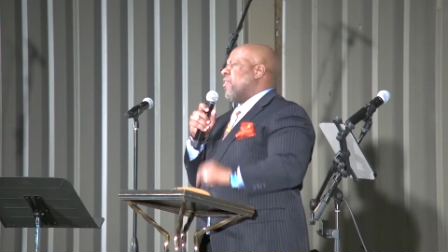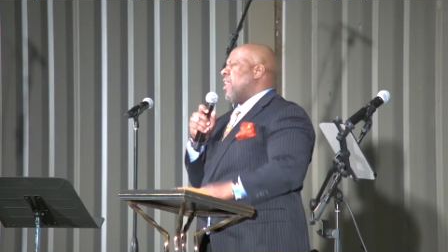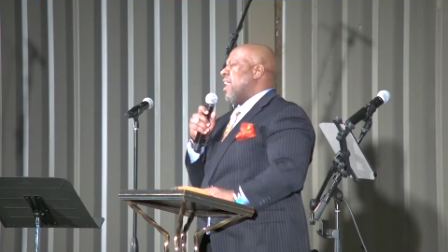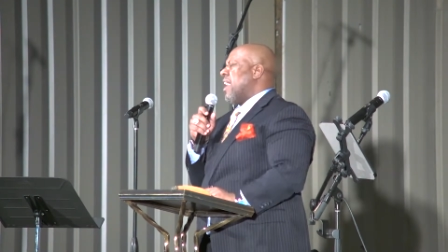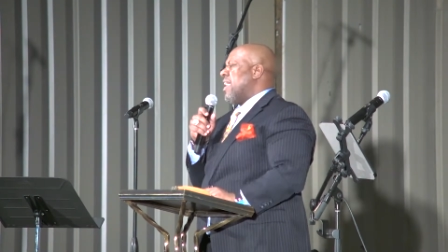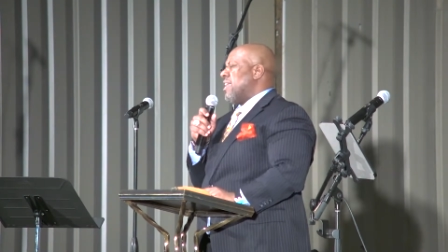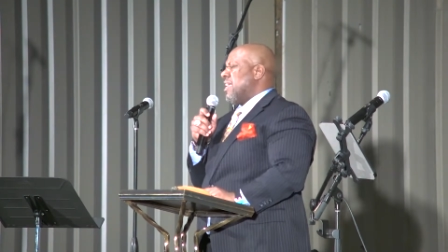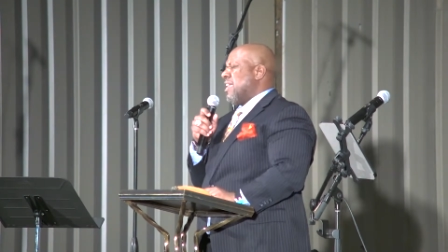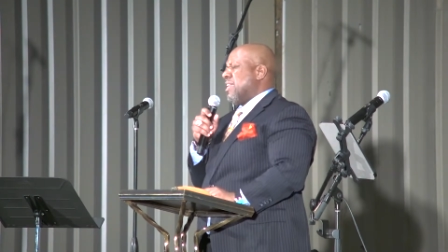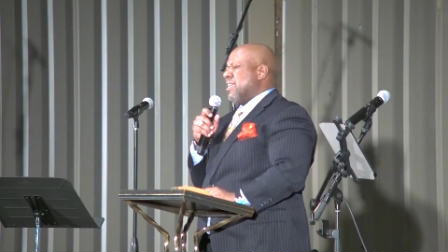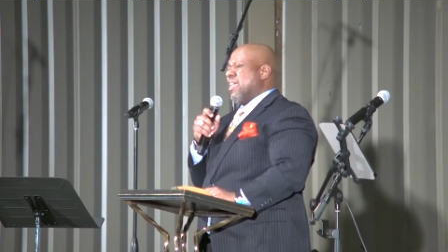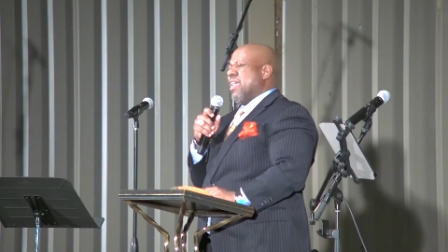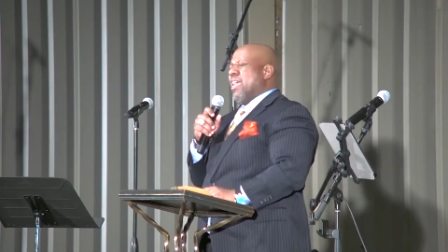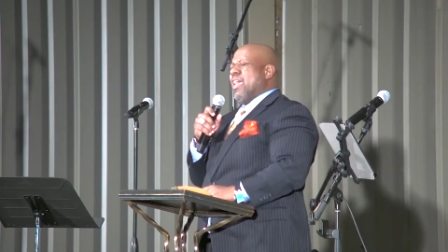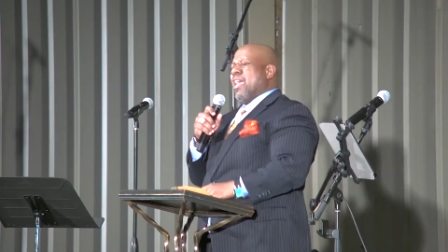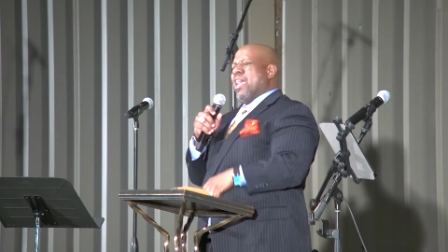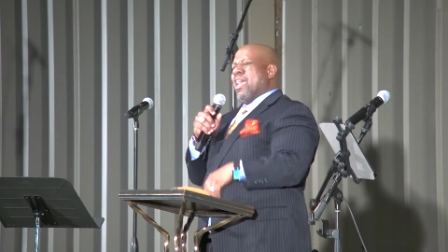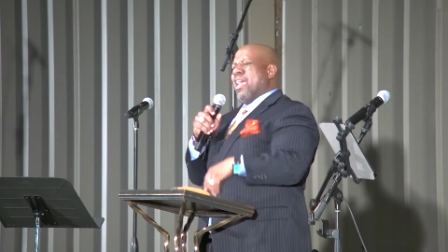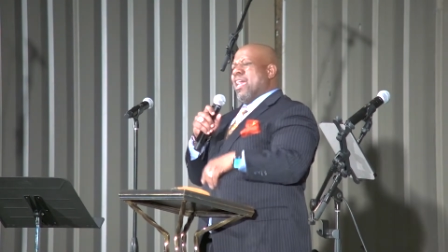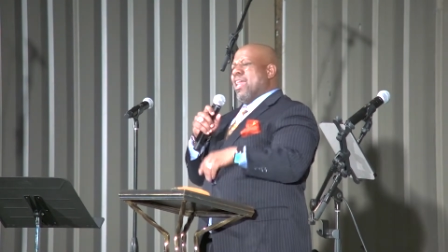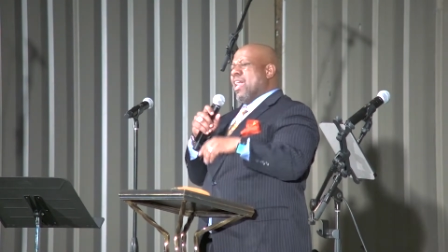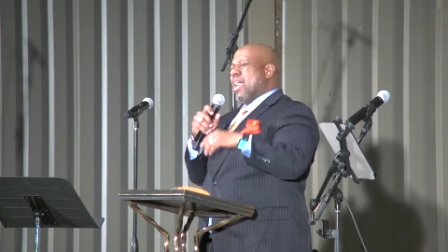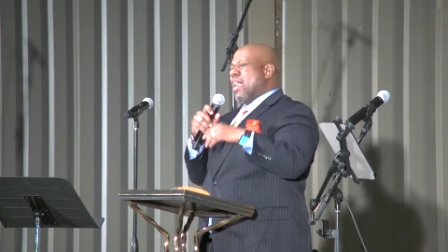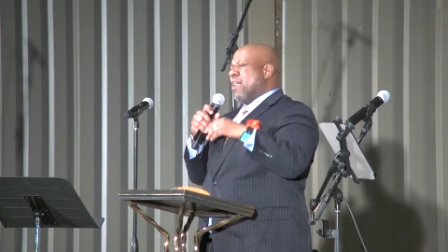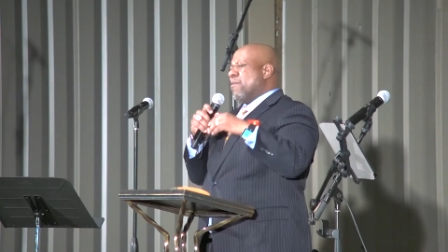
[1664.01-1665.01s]
granted
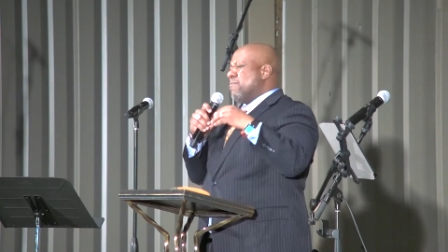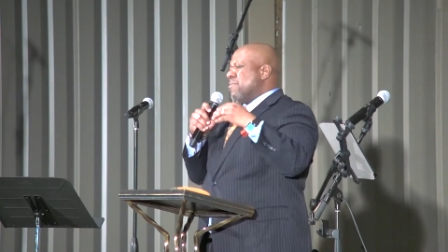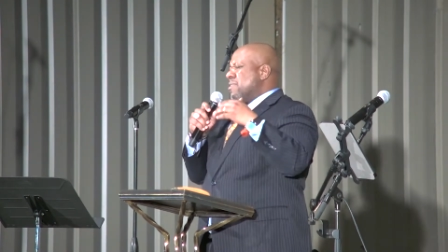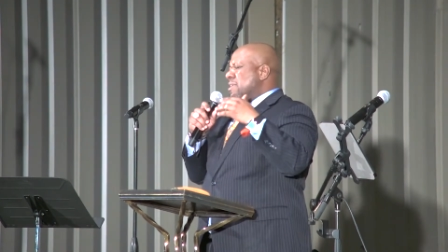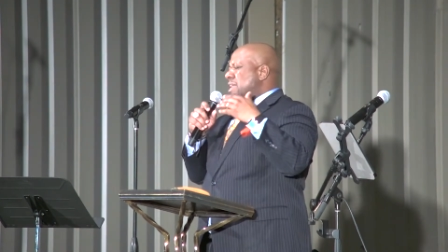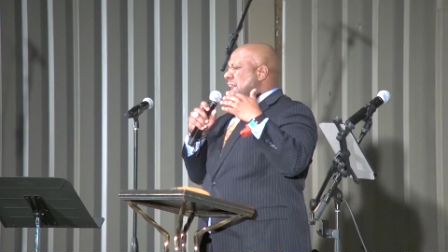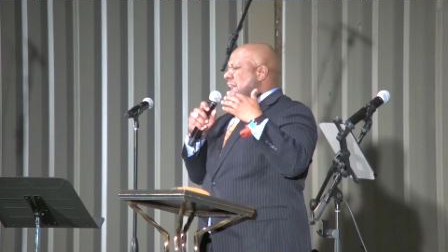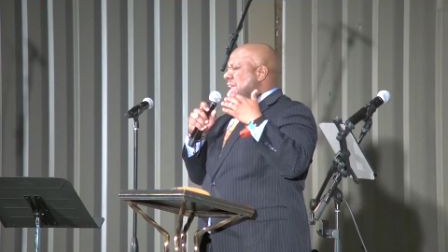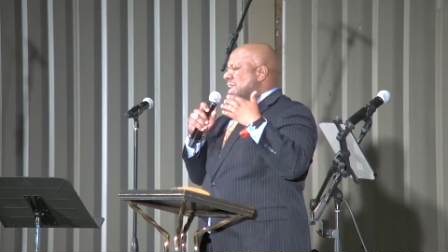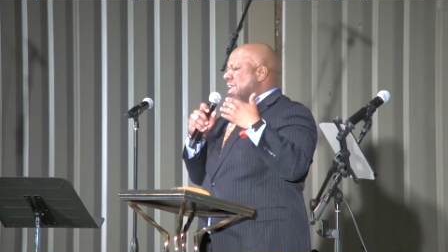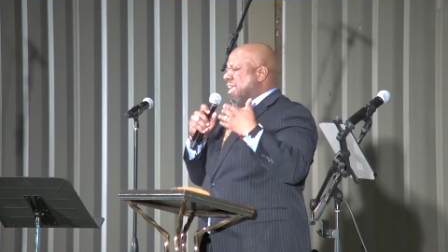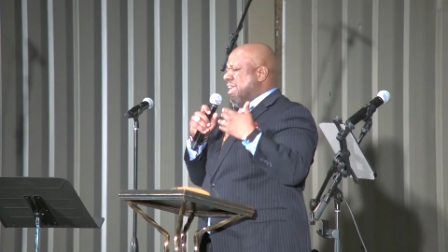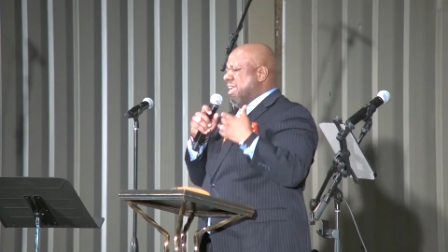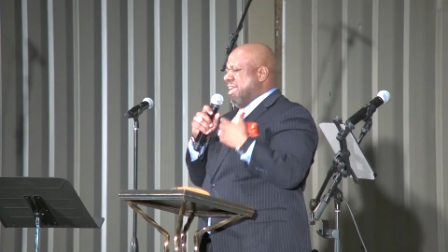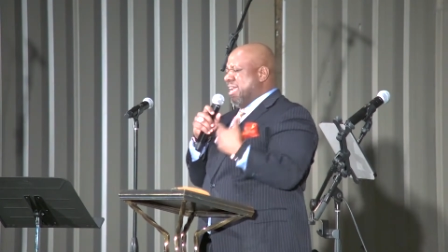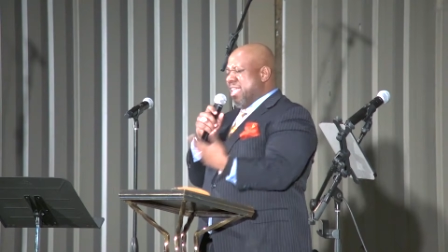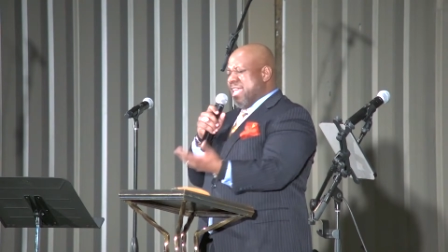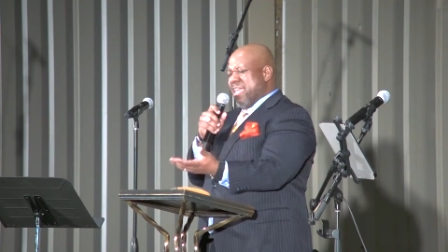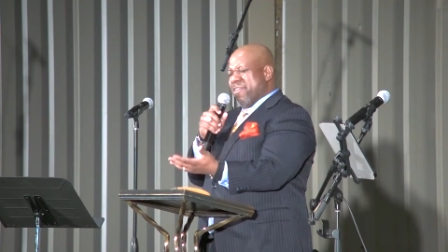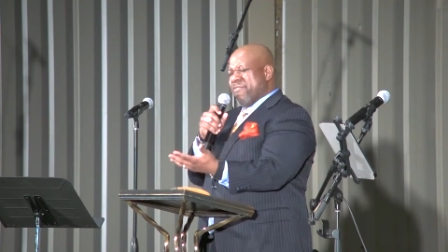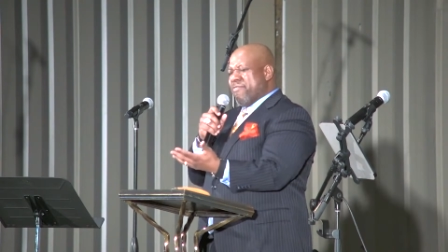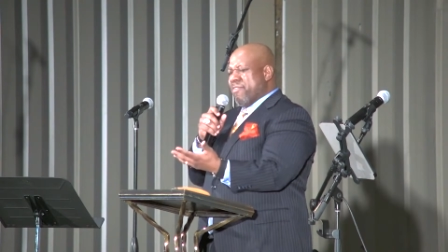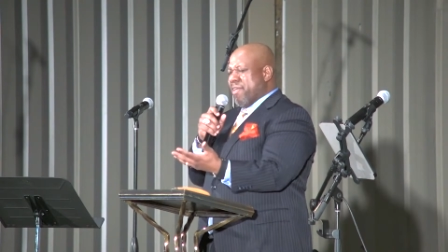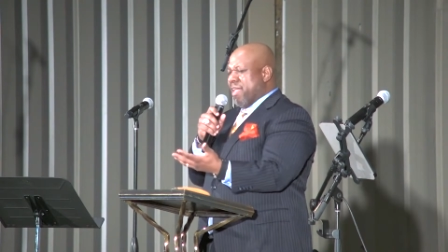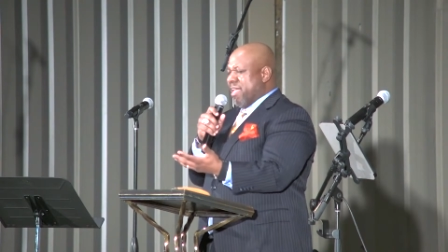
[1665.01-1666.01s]
and I'm not
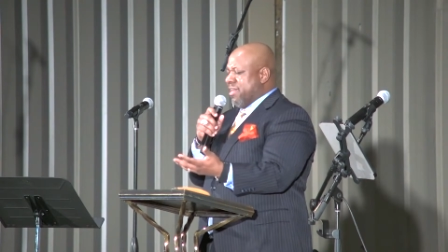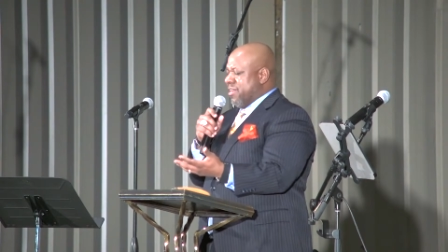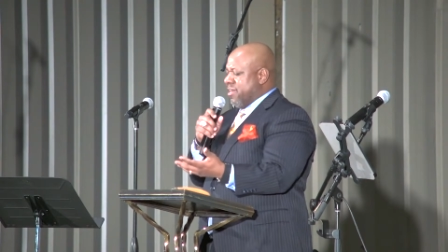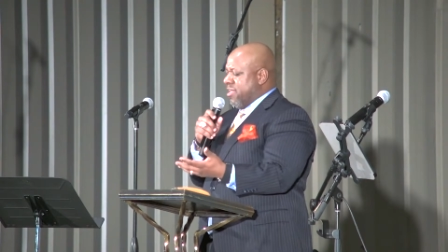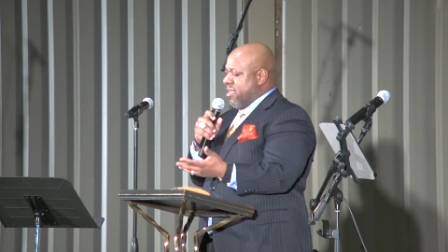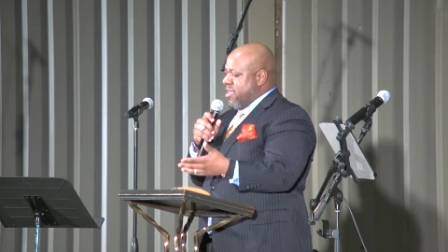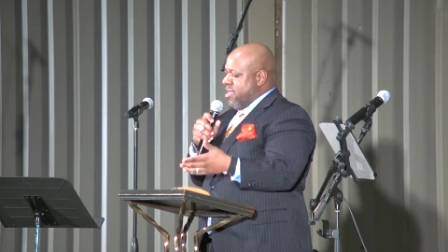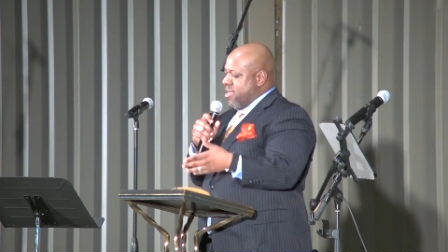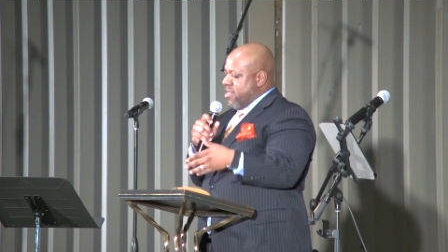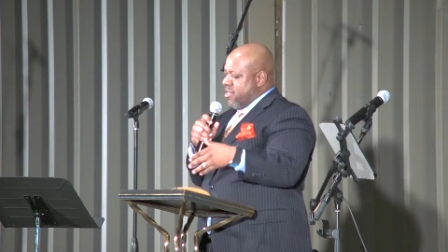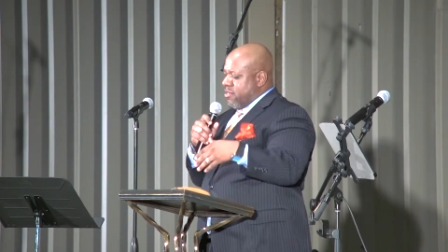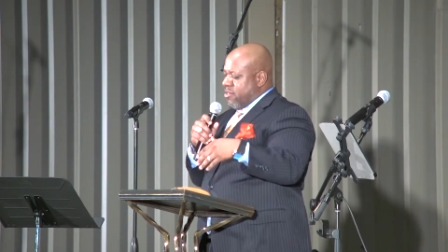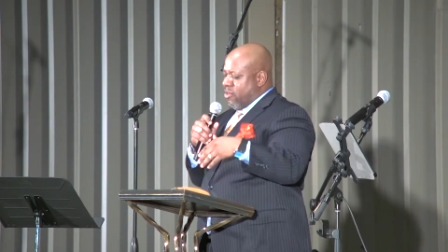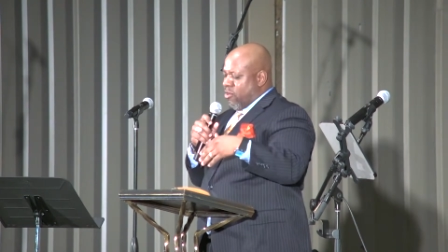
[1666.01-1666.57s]
living